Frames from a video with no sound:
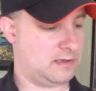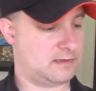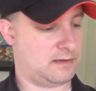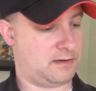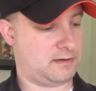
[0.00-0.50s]

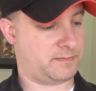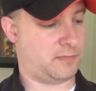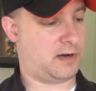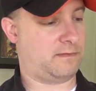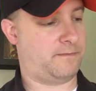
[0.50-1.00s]
So here's
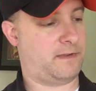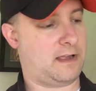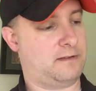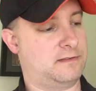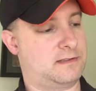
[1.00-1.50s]
Marvel
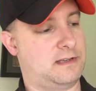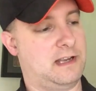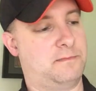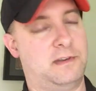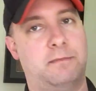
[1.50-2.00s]
Value
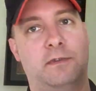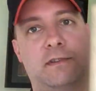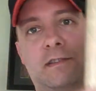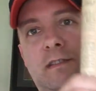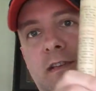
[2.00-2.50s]
Stamp number
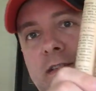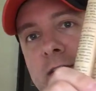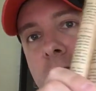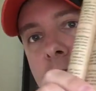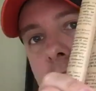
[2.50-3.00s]

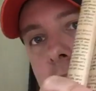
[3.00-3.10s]
61,